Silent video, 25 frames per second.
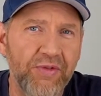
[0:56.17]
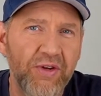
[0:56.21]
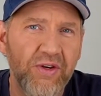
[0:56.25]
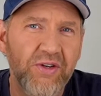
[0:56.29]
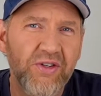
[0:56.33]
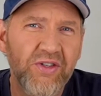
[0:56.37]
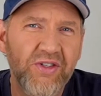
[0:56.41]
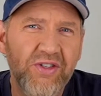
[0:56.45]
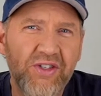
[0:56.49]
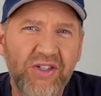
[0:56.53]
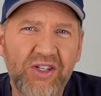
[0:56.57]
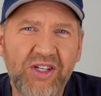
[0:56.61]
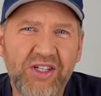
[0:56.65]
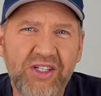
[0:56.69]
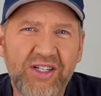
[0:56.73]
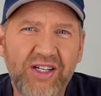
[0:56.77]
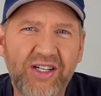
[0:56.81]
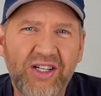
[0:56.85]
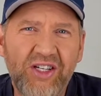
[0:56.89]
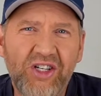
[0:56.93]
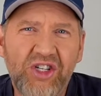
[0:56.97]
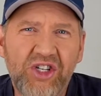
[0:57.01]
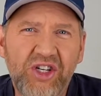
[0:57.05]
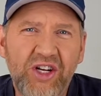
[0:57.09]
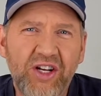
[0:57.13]
There's just a
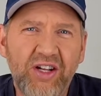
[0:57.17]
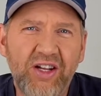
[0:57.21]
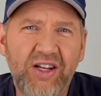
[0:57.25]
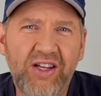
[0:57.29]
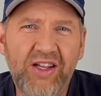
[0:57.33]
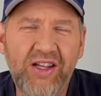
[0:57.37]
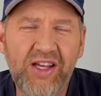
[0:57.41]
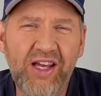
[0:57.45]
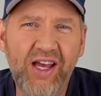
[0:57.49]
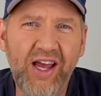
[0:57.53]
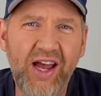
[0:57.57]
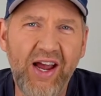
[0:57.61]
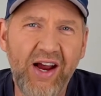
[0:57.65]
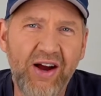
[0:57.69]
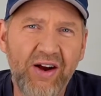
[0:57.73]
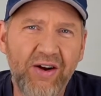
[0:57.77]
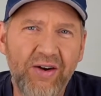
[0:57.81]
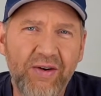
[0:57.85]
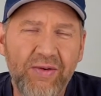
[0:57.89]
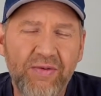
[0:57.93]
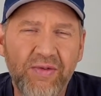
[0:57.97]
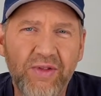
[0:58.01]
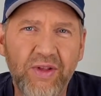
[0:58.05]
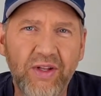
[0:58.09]
chill in the air.